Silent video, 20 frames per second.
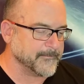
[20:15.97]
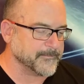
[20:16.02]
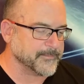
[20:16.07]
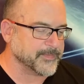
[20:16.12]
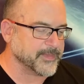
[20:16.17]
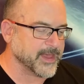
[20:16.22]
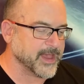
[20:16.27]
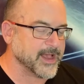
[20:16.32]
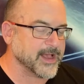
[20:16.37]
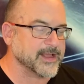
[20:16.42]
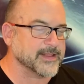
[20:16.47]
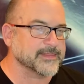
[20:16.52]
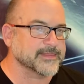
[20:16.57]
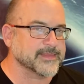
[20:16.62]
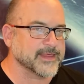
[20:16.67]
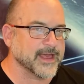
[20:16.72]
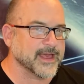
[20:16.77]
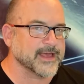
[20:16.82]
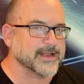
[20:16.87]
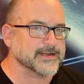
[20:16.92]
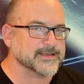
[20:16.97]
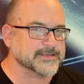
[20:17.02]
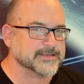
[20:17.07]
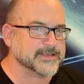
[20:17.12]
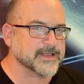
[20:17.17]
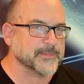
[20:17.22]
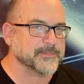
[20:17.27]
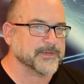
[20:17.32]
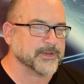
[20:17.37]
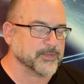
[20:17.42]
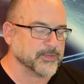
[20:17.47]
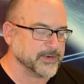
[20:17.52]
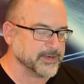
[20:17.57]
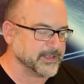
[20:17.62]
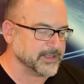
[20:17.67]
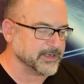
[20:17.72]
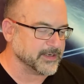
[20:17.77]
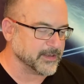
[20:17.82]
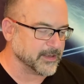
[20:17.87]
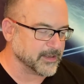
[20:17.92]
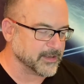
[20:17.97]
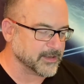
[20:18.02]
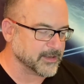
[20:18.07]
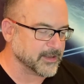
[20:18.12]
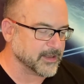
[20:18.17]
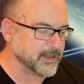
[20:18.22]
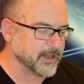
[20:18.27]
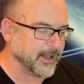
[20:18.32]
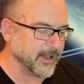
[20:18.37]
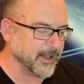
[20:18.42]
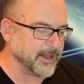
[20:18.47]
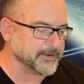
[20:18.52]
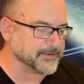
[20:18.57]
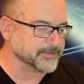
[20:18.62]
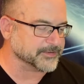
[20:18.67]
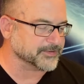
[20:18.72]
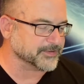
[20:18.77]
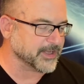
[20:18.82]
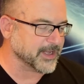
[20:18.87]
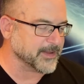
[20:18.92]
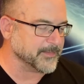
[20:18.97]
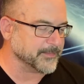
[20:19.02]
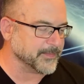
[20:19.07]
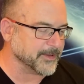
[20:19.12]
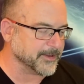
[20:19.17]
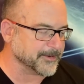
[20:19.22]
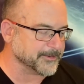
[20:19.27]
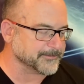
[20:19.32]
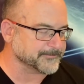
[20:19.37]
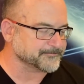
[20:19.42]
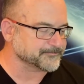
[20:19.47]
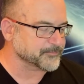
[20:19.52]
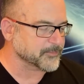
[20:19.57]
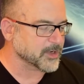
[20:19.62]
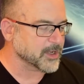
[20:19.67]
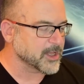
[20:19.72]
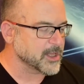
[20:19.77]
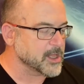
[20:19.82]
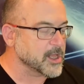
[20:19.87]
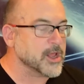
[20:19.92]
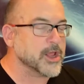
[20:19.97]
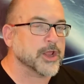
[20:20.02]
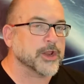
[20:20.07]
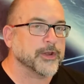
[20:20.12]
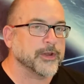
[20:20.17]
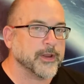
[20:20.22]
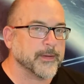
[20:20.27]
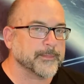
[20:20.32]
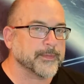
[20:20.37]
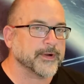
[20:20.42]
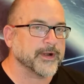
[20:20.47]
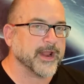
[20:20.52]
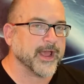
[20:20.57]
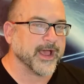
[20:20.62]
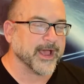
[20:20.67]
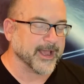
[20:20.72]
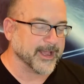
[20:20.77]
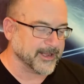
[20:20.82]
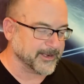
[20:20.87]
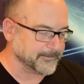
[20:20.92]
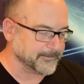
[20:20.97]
That is something we need to understand better. Number 9,